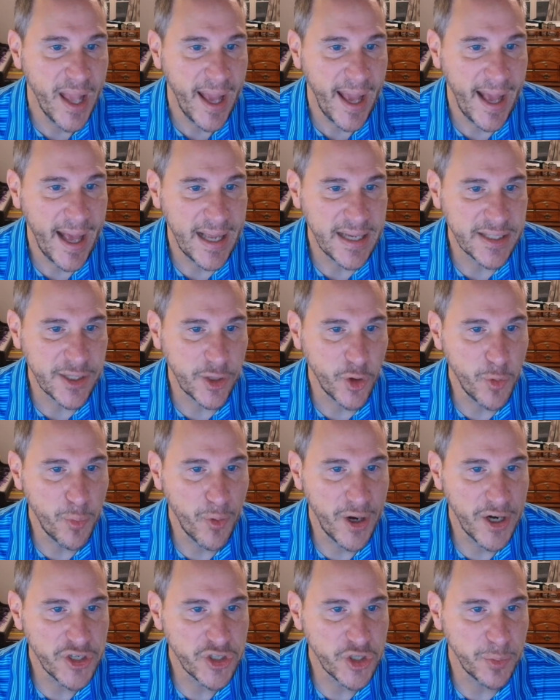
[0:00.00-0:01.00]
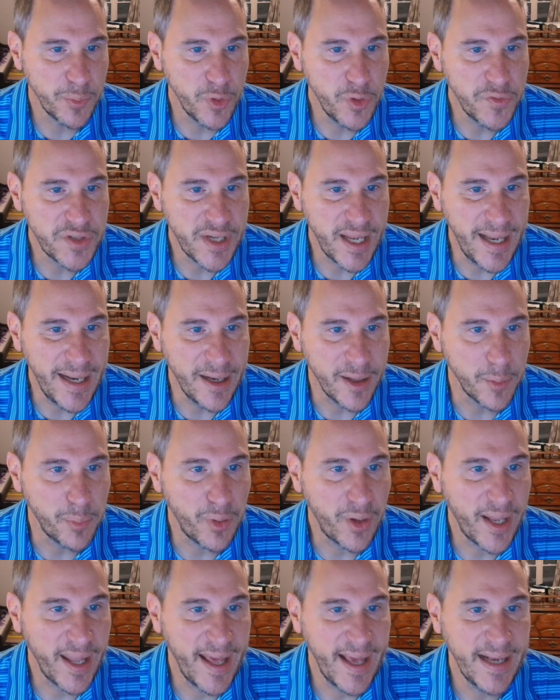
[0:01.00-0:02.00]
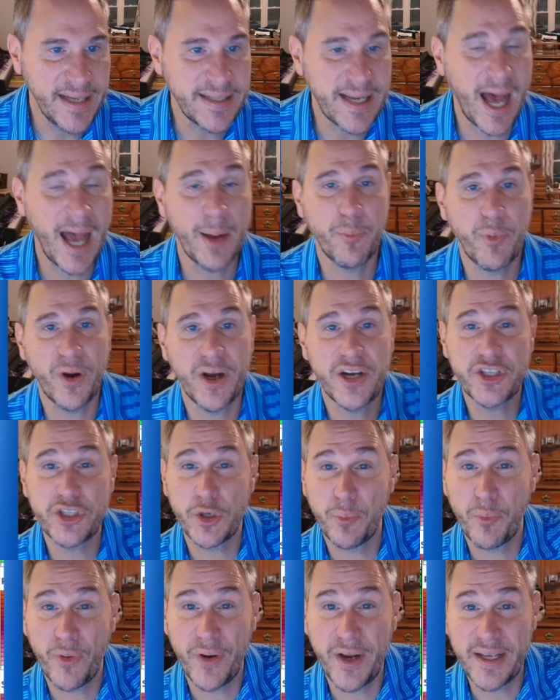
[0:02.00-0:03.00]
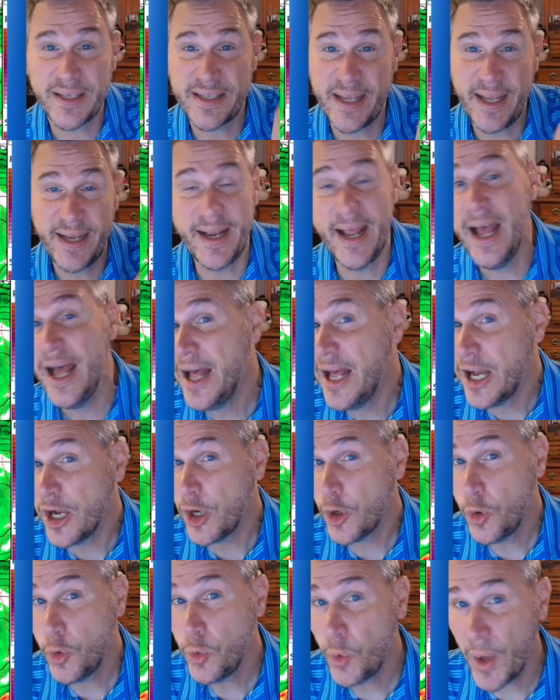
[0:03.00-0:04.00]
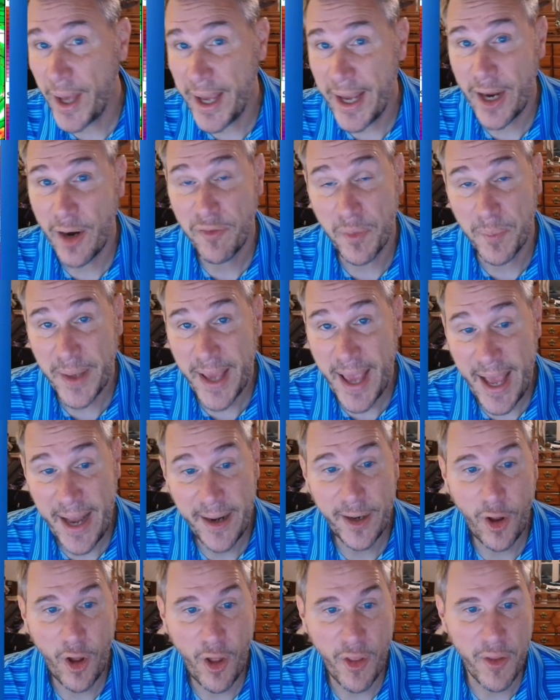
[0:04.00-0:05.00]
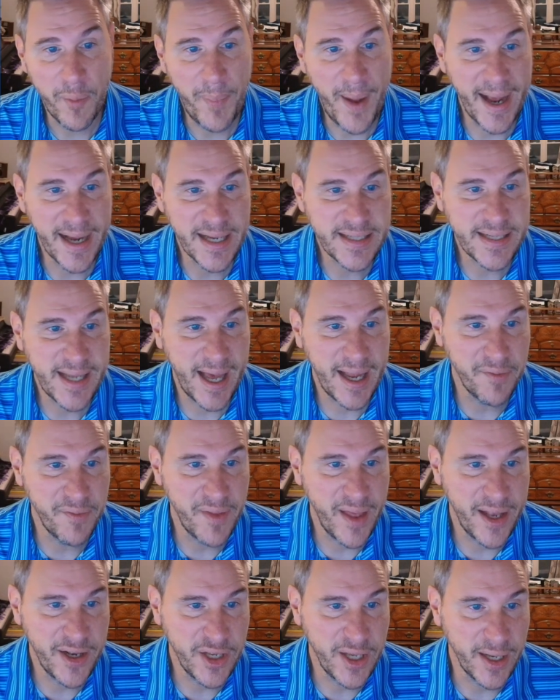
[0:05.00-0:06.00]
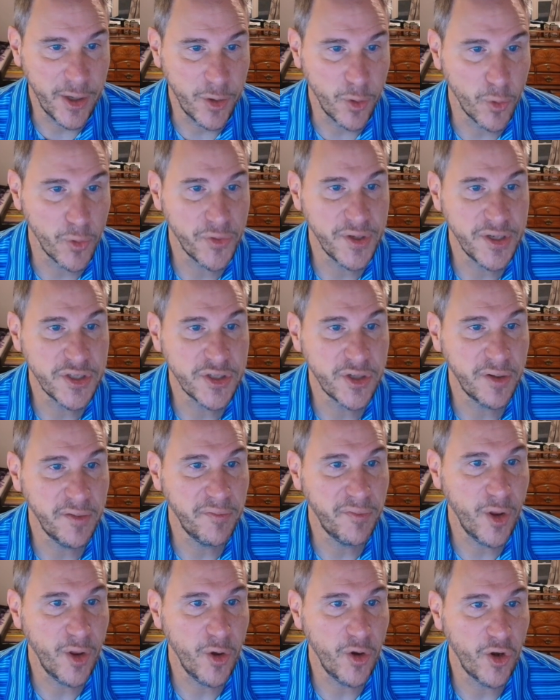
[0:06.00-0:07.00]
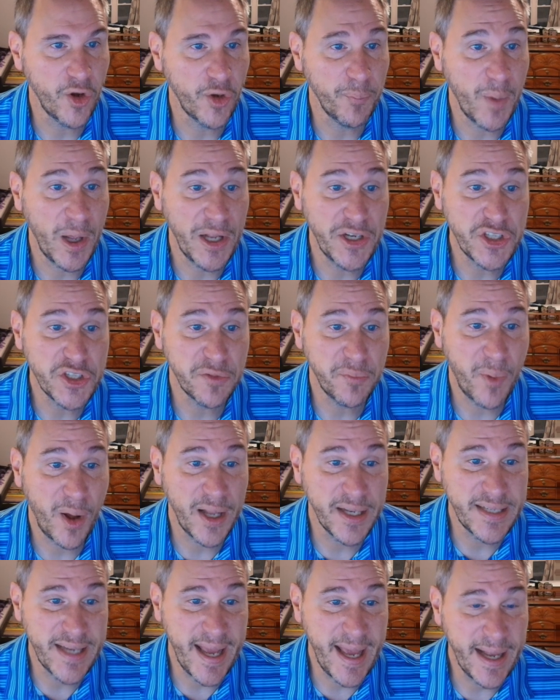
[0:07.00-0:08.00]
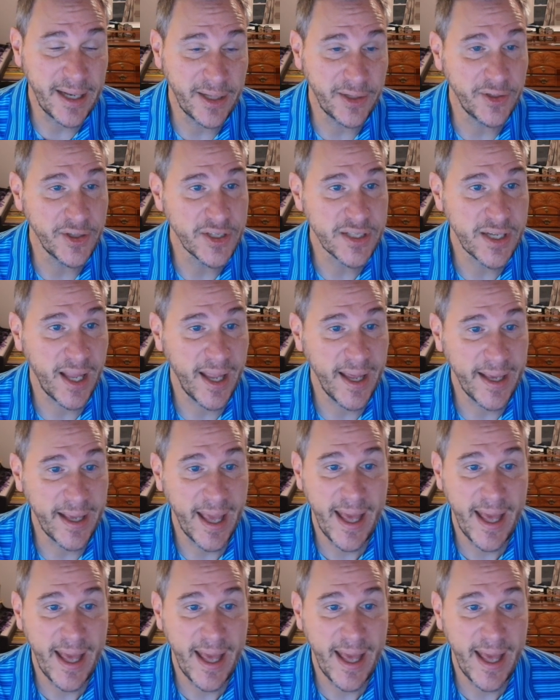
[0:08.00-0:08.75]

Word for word: as low pressure moves into the plains. High pressure brings in cool air from Canada on the backside of that. You get a northeasterly flow. Much of Montana looks like